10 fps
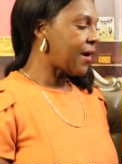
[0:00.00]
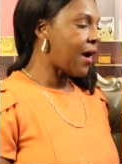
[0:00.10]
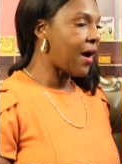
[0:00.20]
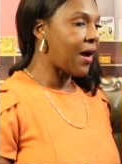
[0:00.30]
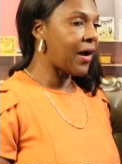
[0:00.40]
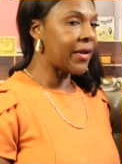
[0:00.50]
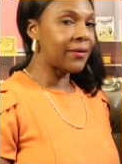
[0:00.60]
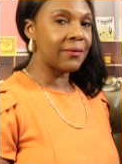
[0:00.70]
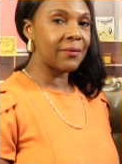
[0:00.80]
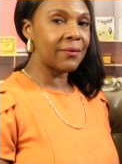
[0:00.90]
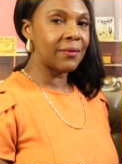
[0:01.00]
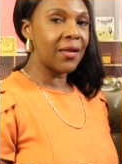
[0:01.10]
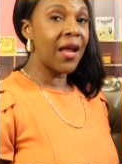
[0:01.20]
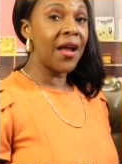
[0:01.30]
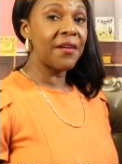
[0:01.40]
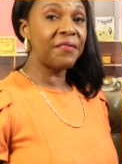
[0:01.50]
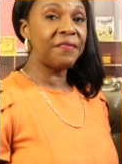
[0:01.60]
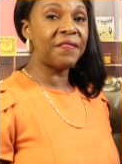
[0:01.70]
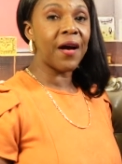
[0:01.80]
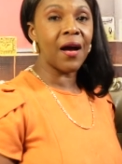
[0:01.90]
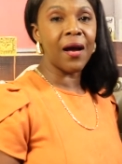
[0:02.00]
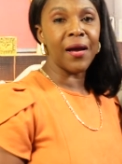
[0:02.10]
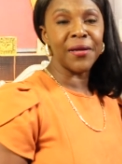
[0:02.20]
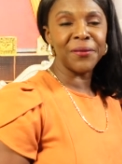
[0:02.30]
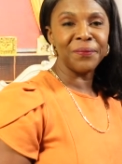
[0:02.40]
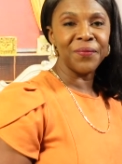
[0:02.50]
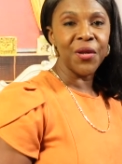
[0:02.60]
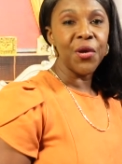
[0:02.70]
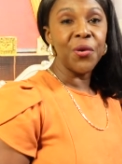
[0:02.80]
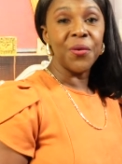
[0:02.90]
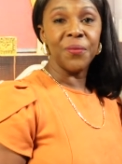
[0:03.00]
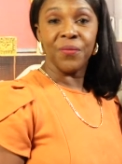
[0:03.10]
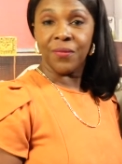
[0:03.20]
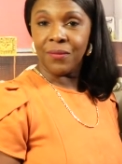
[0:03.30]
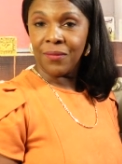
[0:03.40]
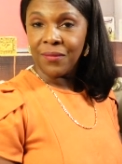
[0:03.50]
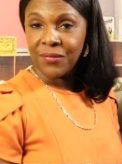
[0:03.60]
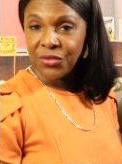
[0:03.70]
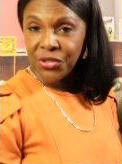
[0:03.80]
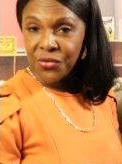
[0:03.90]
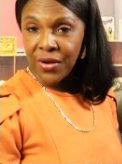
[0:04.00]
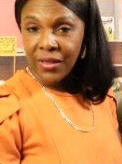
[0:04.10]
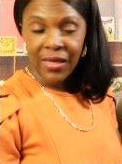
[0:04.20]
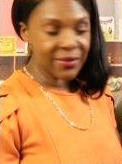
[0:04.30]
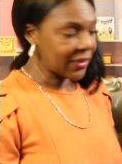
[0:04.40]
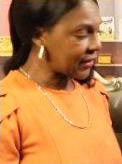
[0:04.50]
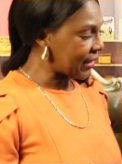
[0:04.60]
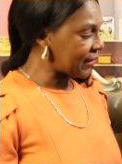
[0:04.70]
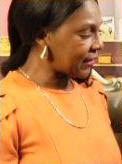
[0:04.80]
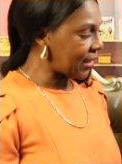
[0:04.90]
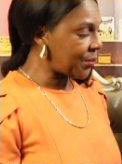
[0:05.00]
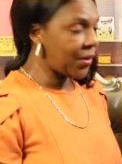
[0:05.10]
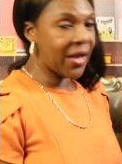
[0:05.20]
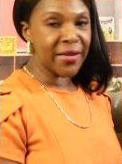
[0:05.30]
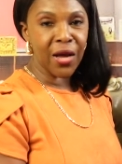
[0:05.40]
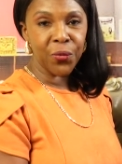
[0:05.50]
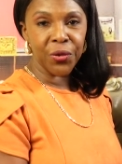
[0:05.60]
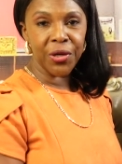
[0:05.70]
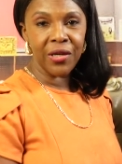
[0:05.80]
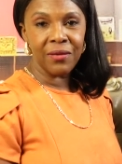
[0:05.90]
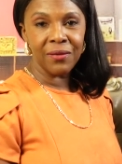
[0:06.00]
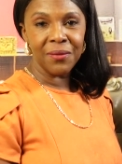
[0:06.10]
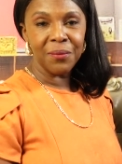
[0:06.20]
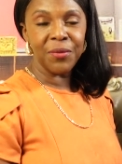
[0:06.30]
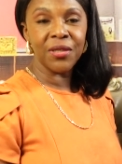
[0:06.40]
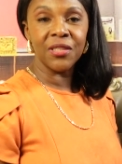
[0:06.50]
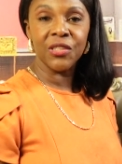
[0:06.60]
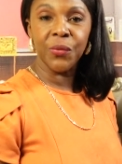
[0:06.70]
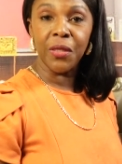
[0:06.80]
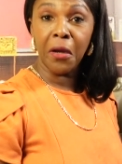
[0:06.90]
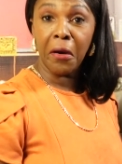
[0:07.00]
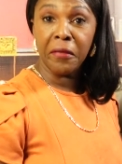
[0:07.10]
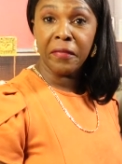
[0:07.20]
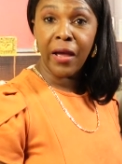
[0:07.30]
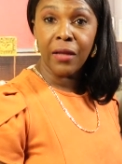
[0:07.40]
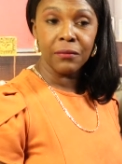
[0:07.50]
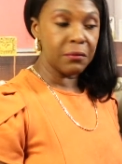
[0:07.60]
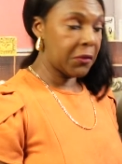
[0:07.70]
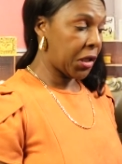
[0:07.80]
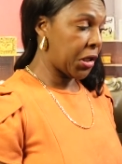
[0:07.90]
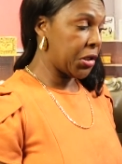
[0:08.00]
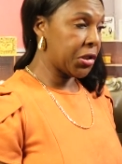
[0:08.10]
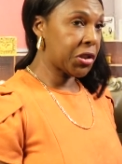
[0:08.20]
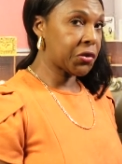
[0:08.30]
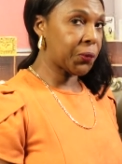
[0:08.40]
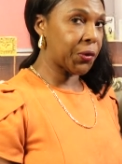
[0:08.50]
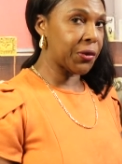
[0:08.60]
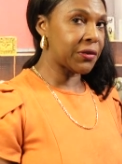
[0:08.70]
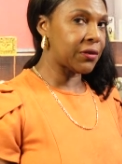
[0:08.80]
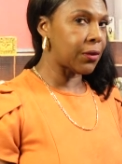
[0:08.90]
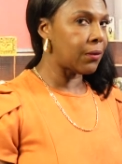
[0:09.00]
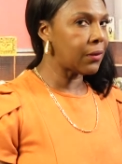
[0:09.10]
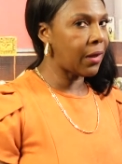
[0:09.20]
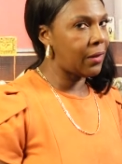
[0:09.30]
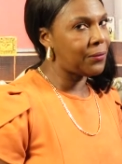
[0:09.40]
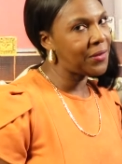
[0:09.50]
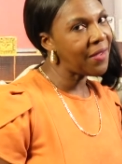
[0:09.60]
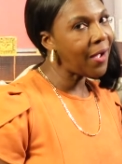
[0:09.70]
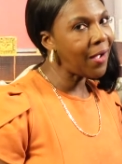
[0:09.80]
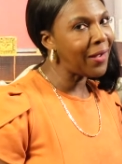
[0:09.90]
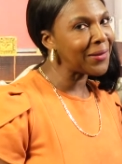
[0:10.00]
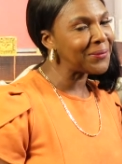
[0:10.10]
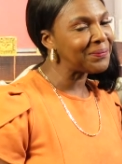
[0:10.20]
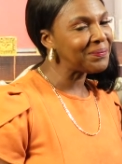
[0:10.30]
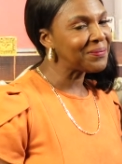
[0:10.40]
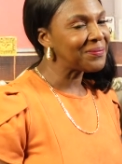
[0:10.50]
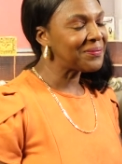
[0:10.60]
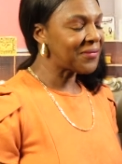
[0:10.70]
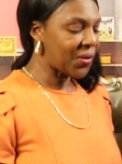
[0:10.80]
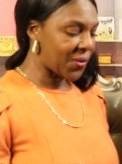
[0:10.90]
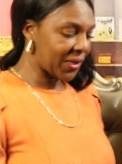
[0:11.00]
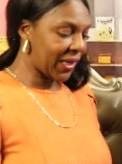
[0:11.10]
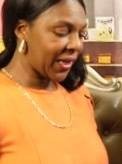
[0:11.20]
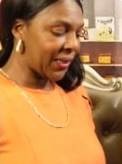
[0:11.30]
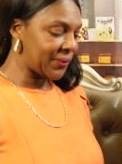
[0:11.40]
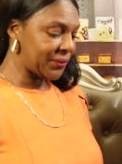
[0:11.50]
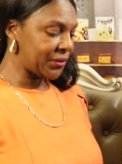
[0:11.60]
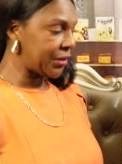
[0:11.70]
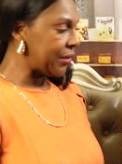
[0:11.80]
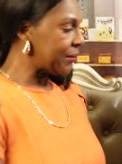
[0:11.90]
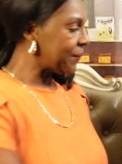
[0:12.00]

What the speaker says: I. Fi. Do you realize I said syllable and not word? Because we learned that English words don't end with I. Okay, good.